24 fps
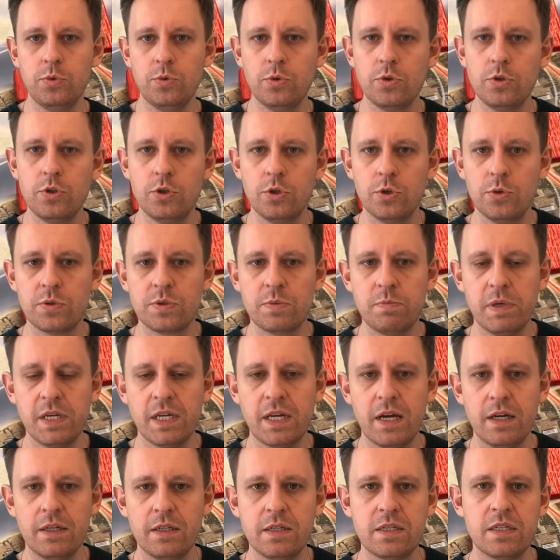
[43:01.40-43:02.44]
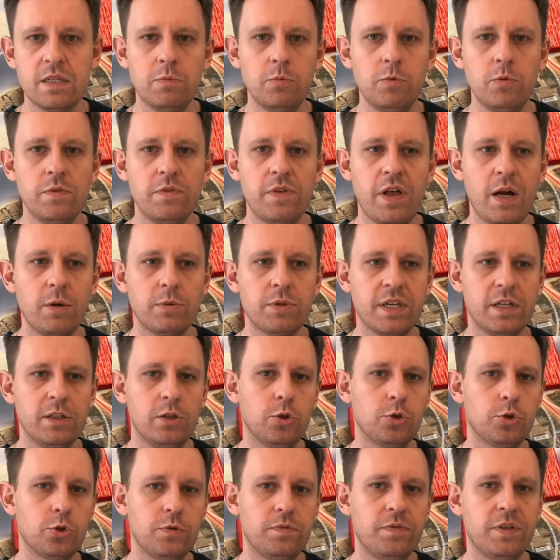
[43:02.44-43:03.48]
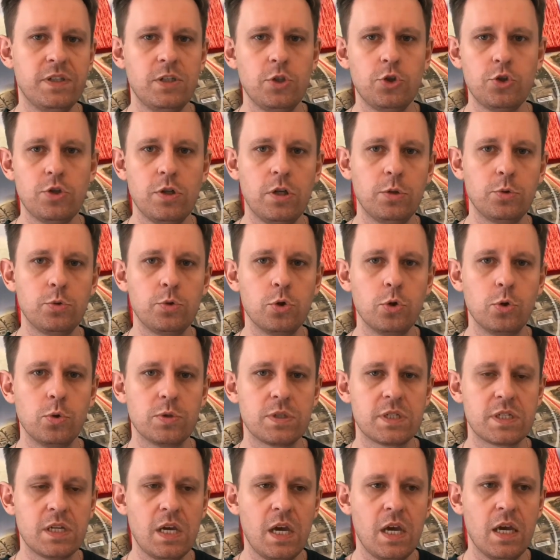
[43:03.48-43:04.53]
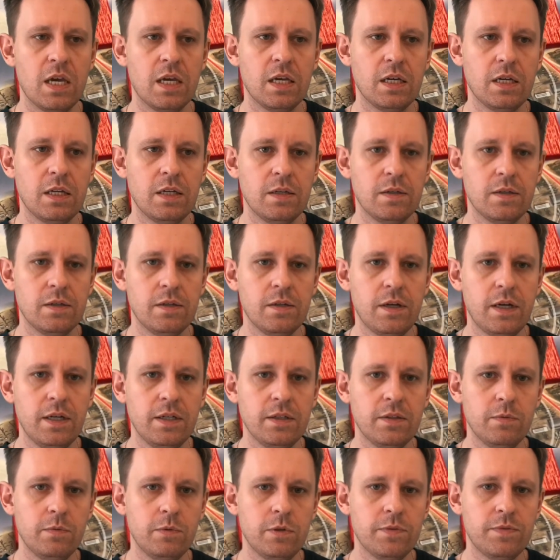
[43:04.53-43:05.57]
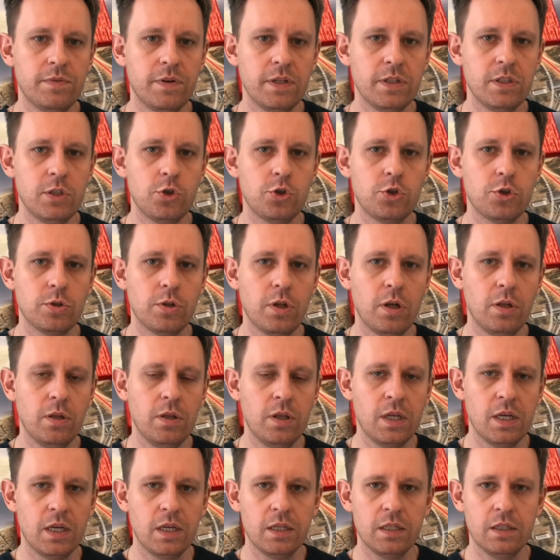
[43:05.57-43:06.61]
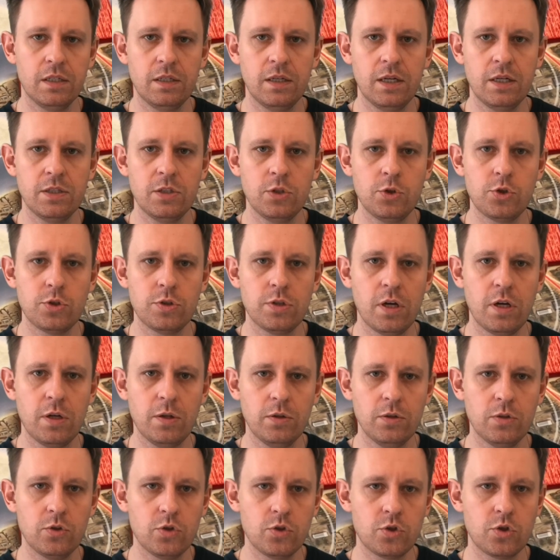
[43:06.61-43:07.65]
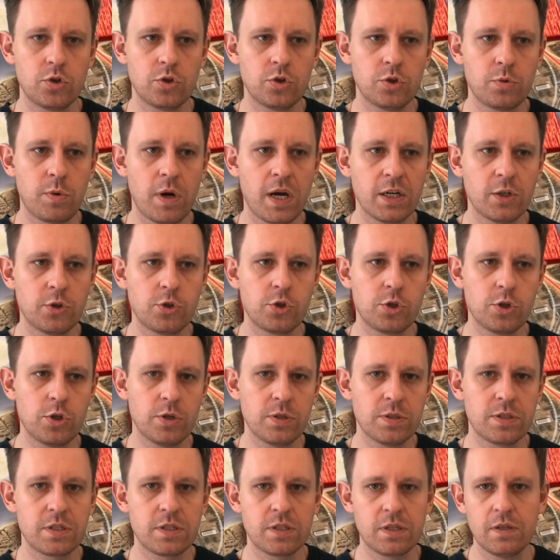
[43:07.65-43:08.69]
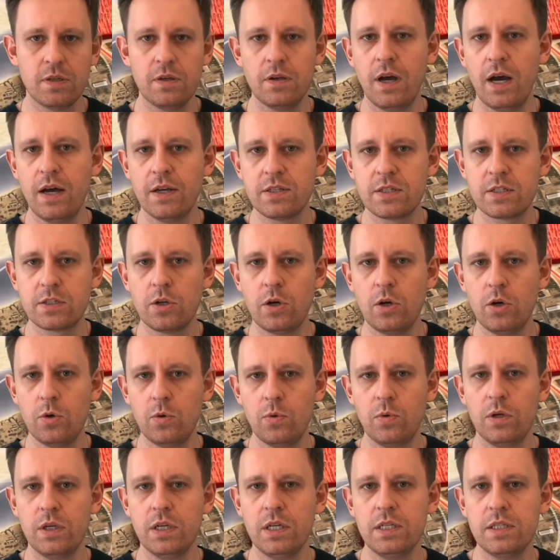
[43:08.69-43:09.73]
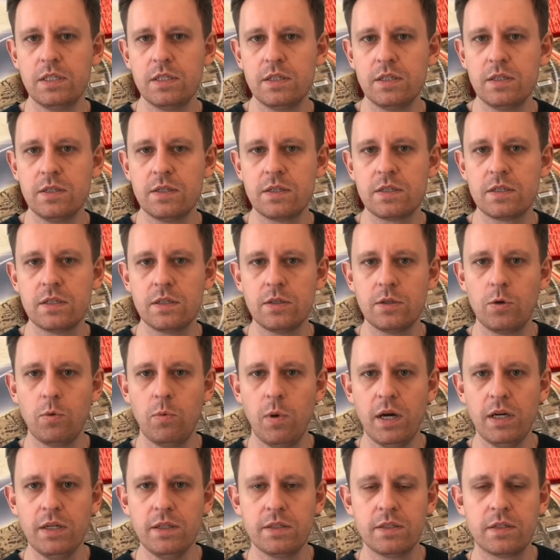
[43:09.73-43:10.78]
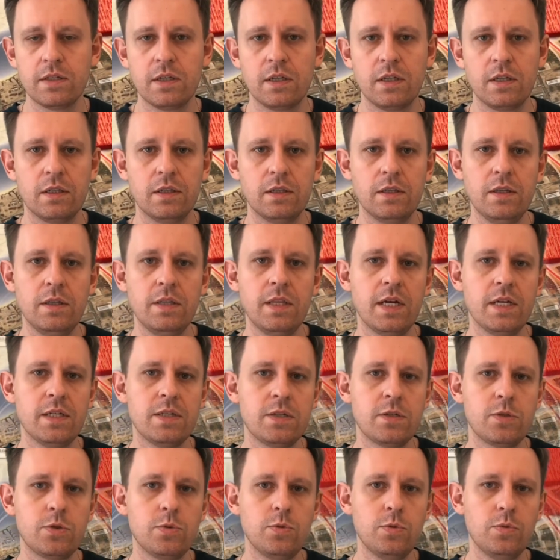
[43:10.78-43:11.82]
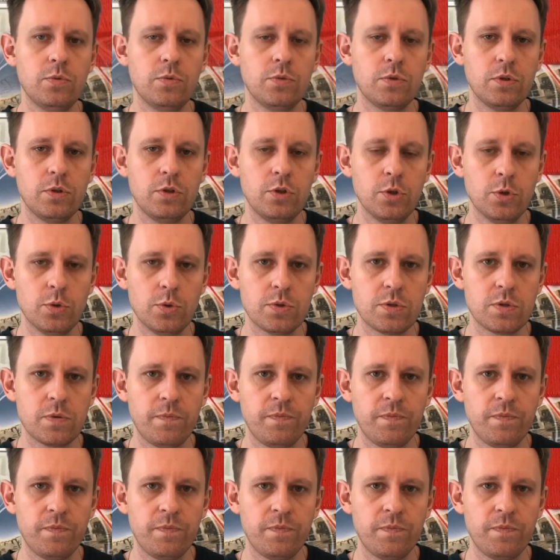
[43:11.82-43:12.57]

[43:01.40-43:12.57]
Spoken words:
use mechanism without a lot of additional rules, with additional structures. So it is quite nice to use.